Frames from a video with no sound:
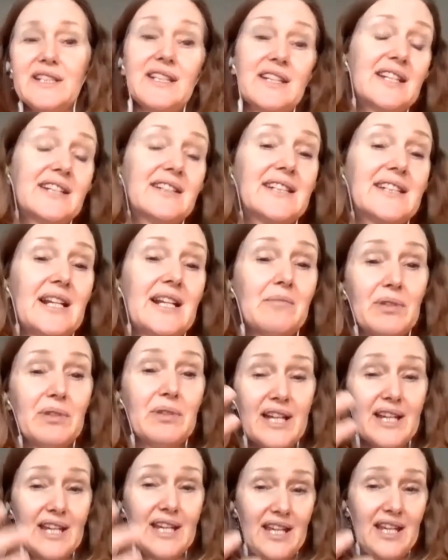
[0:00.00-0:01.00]
In the example
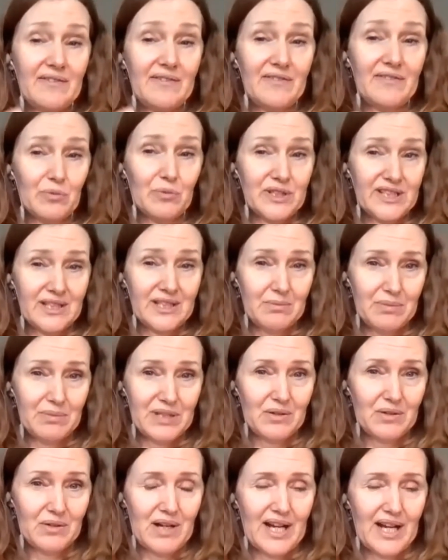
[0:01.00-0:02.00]
I gave, it was to be
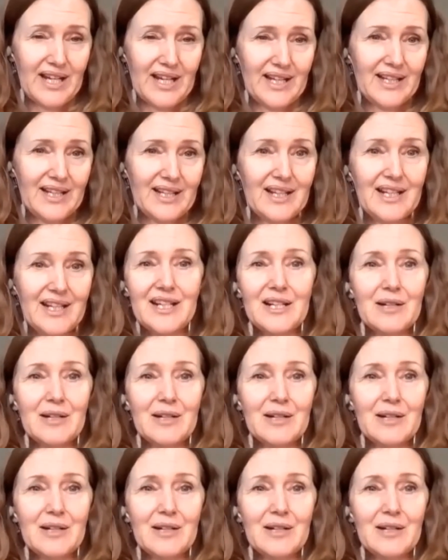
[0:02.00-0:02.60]
quiet.